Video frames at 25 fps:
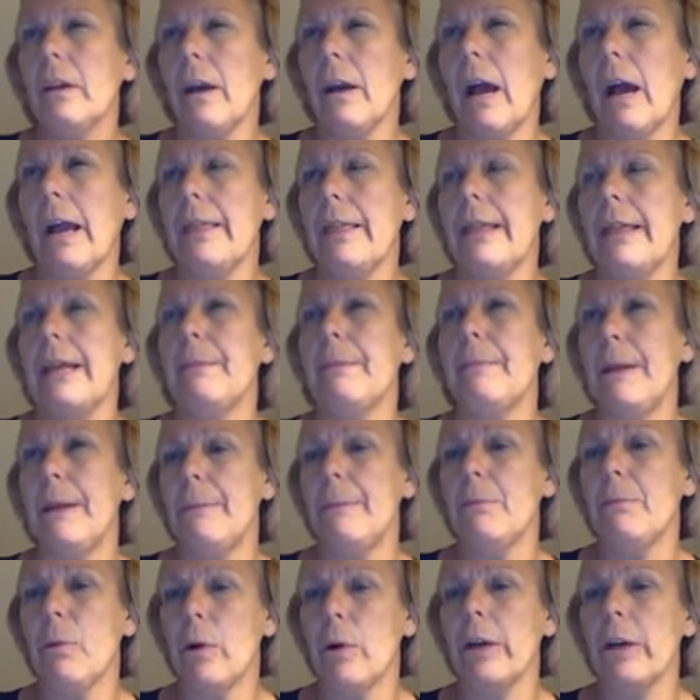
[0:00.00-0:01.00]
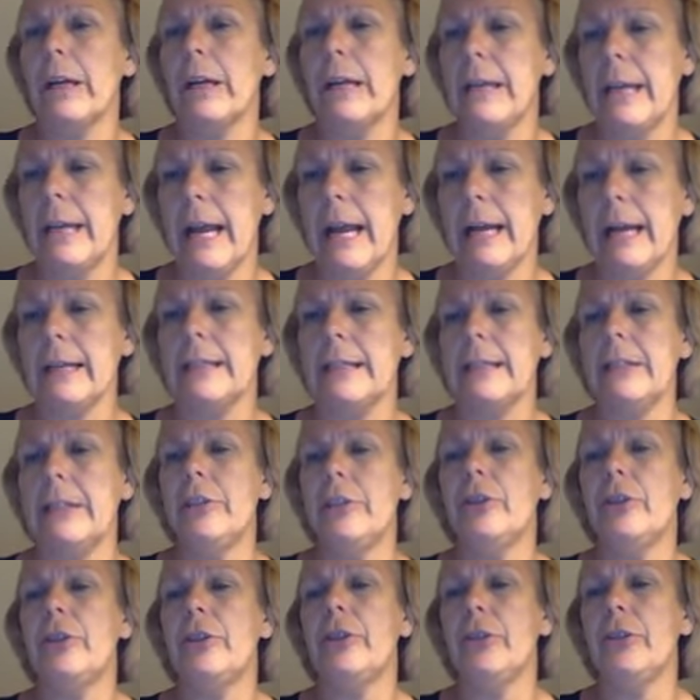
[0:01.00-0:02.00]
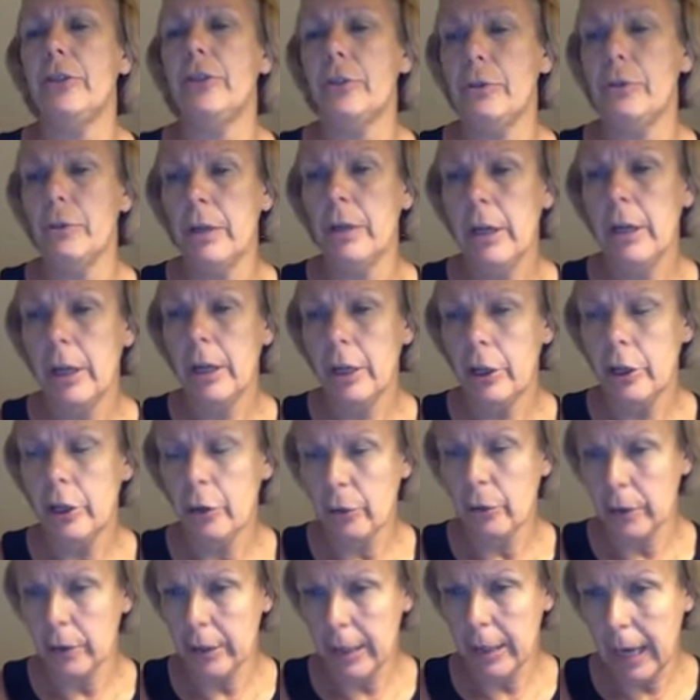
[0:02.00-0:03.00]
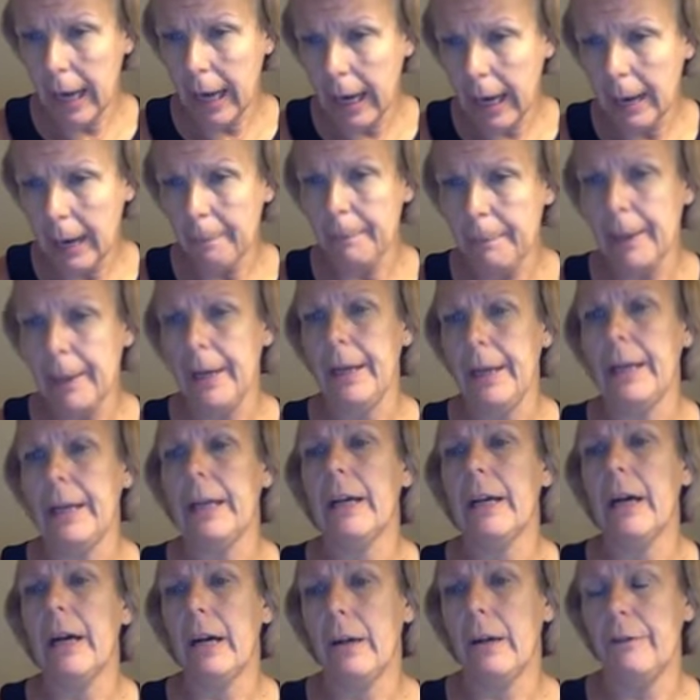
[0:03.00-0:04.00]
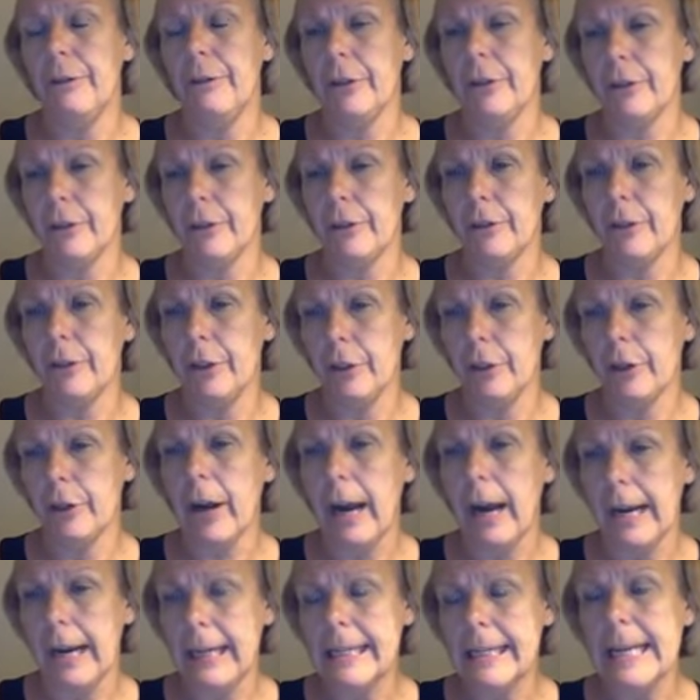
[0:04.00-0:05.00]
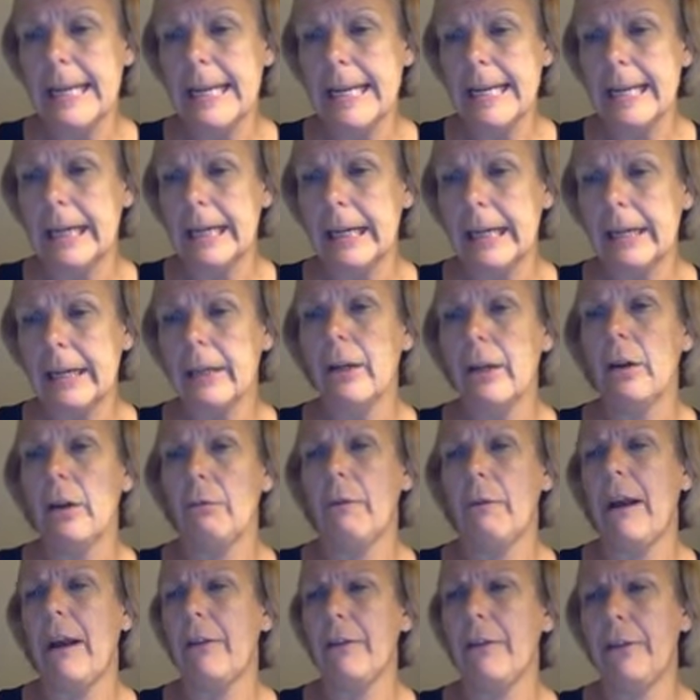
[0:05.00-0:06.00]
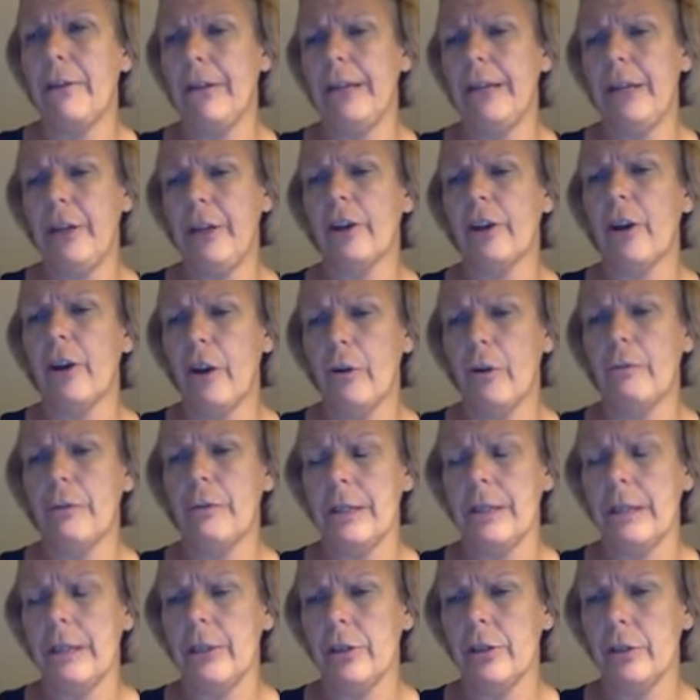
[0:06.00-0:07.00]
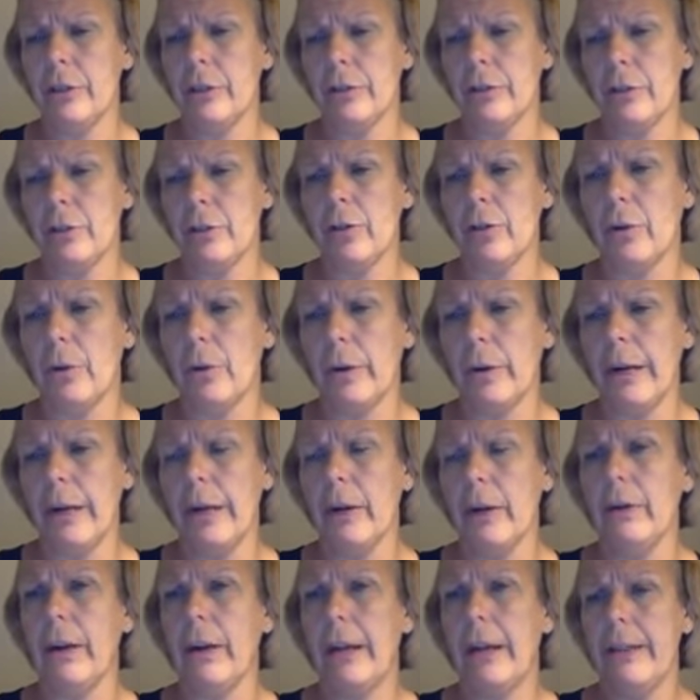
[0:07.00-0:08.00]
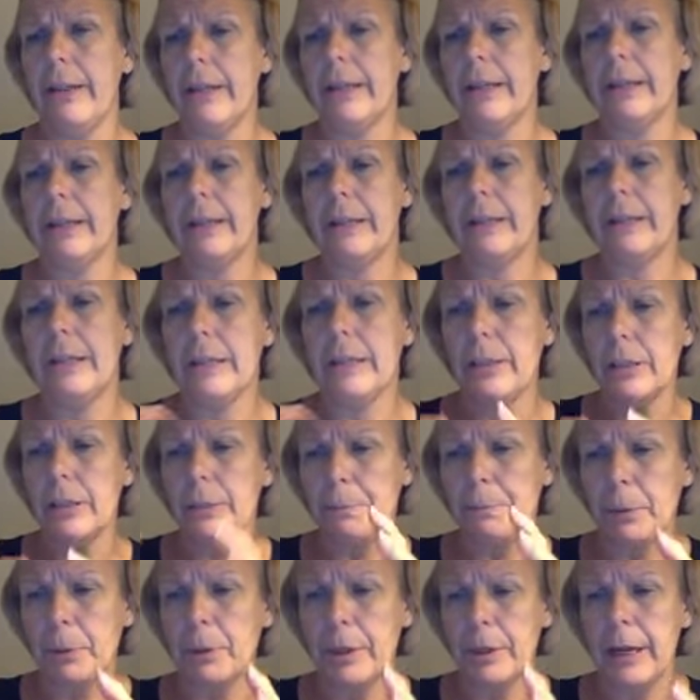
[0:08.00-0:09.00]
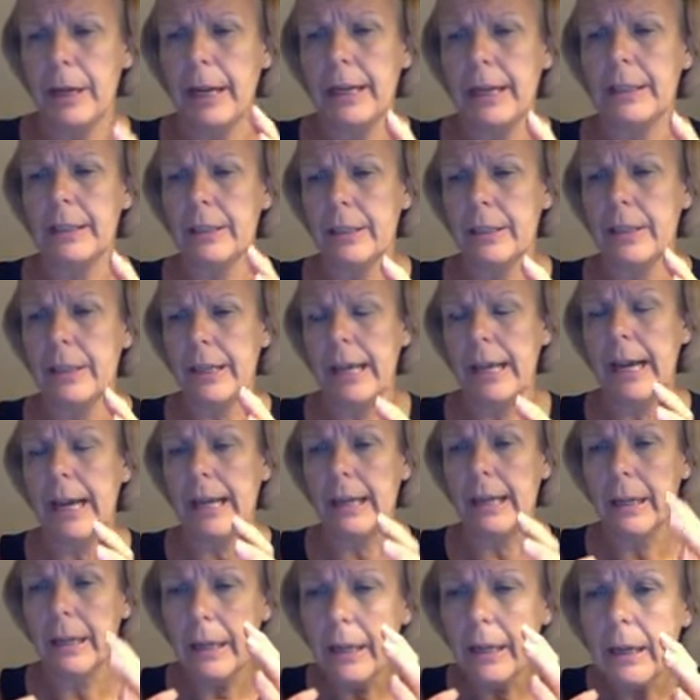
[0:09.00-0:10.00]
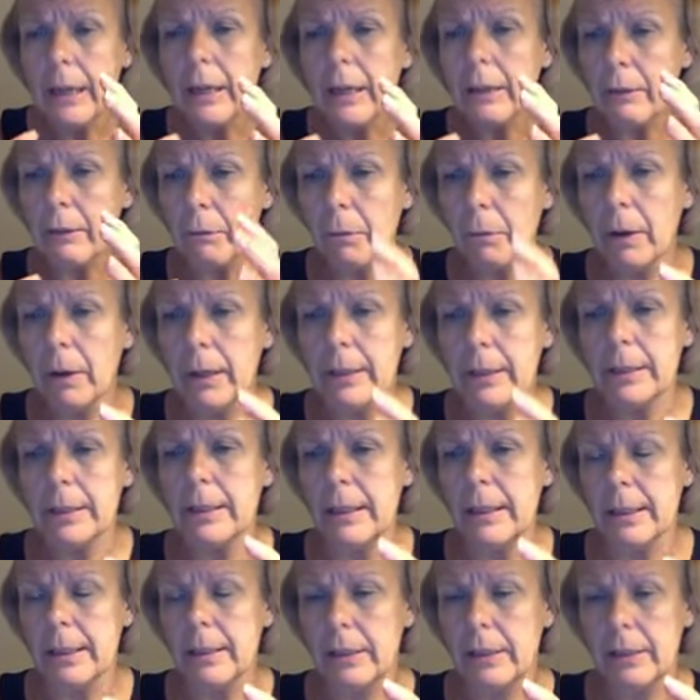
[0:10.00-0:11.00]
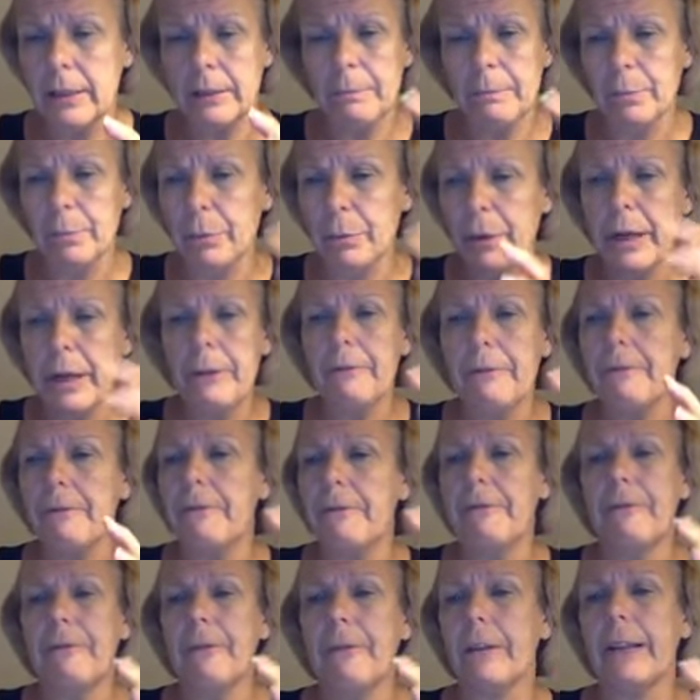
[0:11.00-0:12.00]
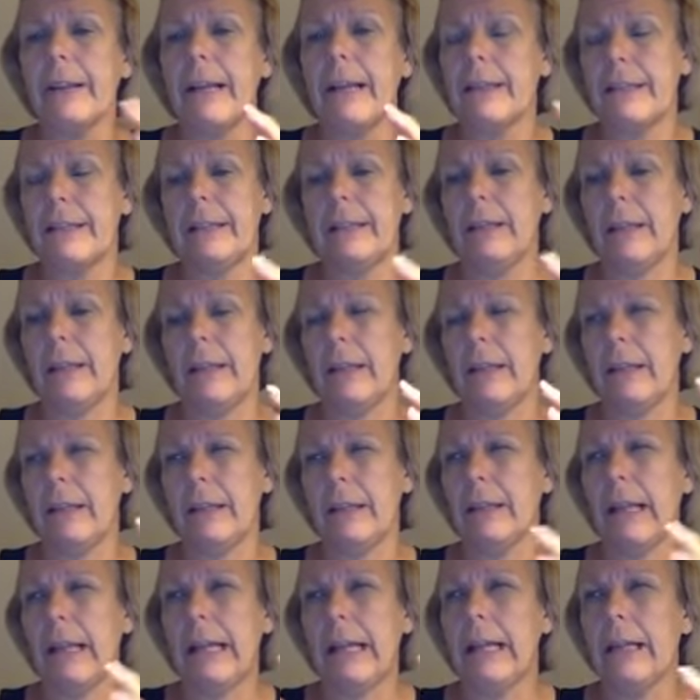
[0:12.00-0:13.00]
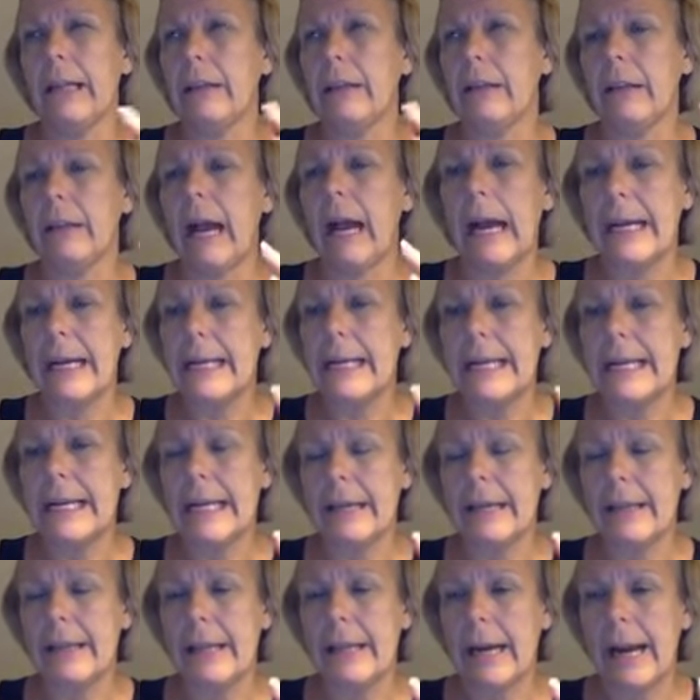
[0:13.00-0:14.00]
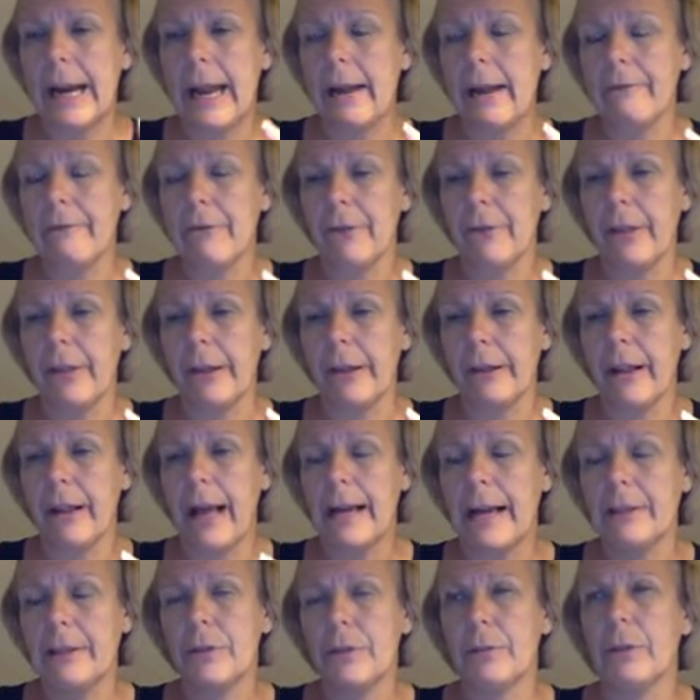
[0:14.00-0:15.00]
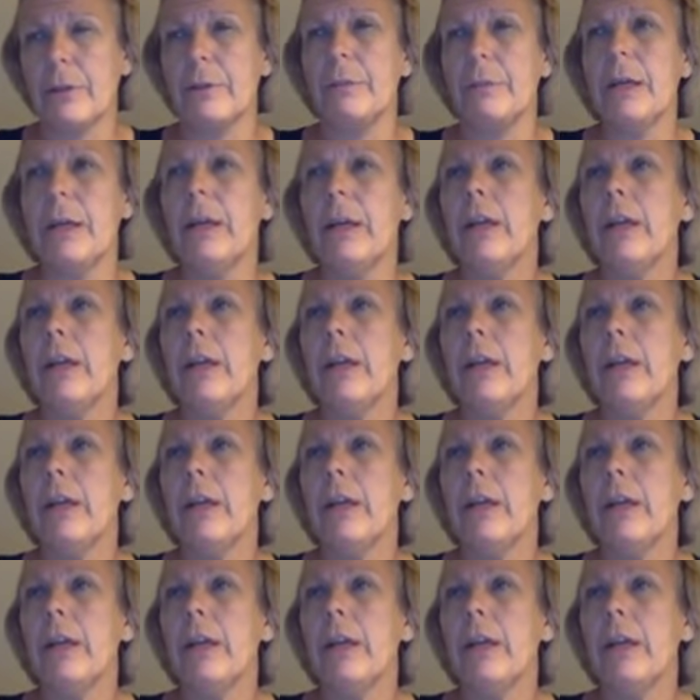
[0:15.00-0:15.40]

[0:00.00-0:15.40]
I think be more connected to your topic of your idea rather than your own digital story? Okay, this pertains to that. What is this brief lesson like idea that I have for the classroom?